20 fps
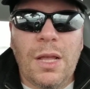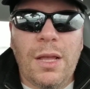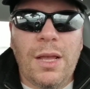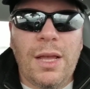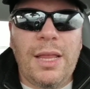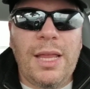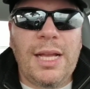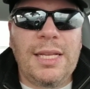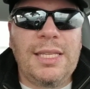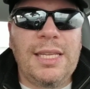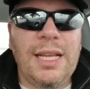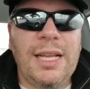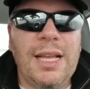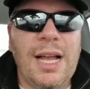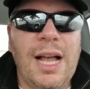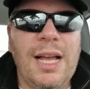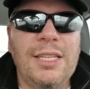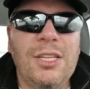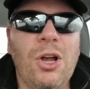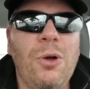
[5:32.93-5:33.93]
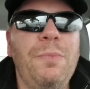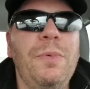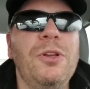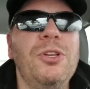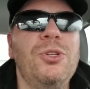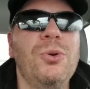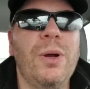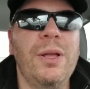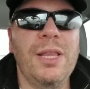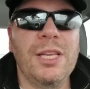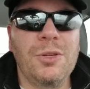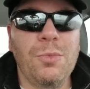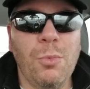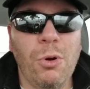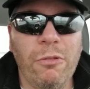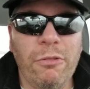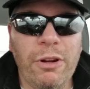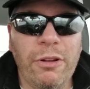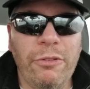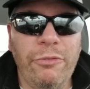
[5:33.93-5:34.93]
And that's it, guys. I hope you enjoyed this
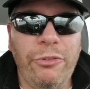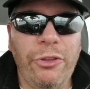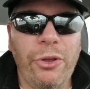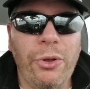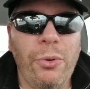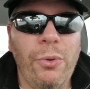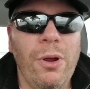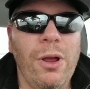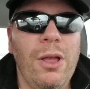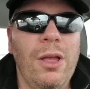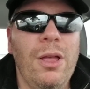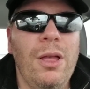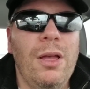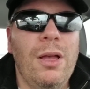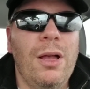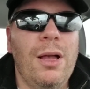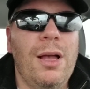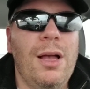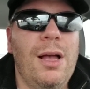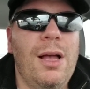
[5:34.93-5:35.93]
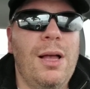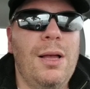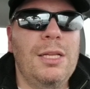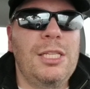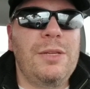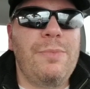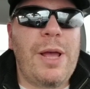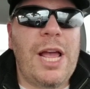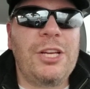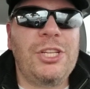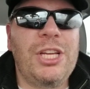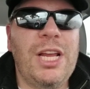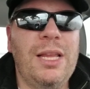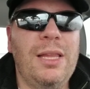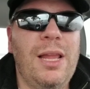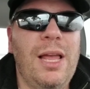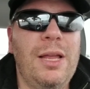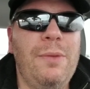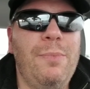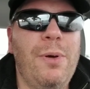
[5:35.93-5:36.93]
movie review. Smash
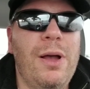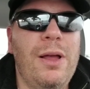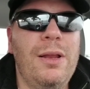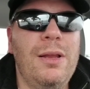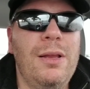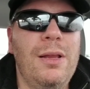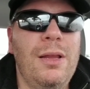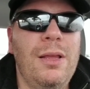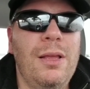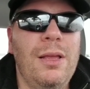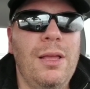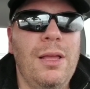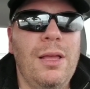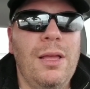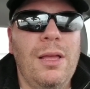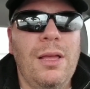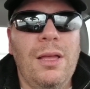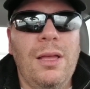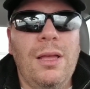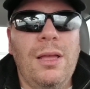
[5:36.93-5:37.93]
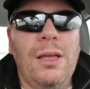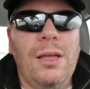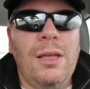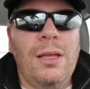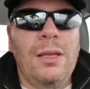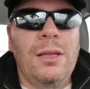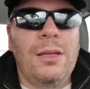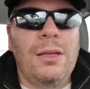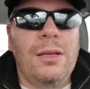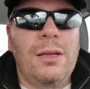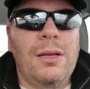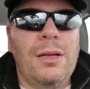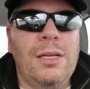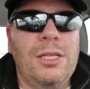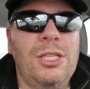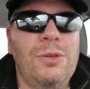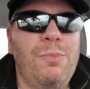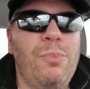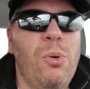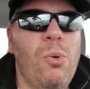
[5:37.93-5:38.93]
that like button.
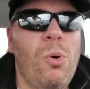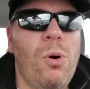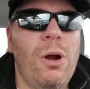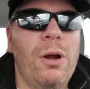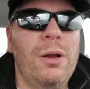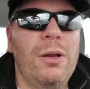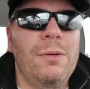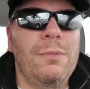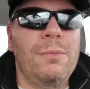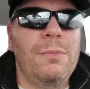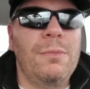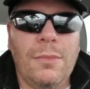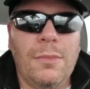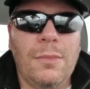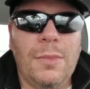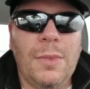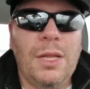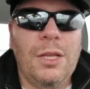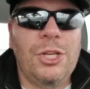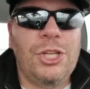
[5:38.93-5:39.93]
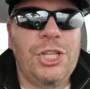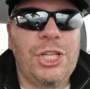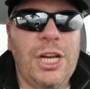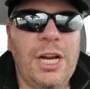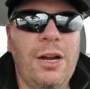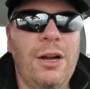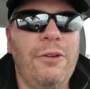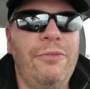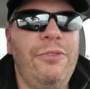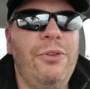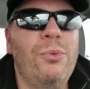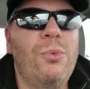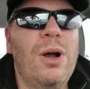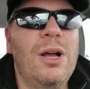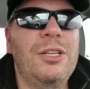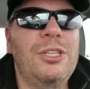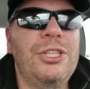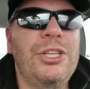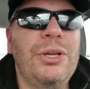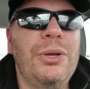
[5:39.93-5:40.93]
Support. Share if you
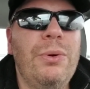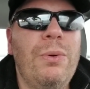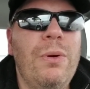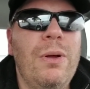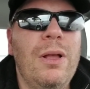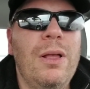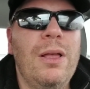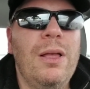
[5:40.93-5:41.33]
want to.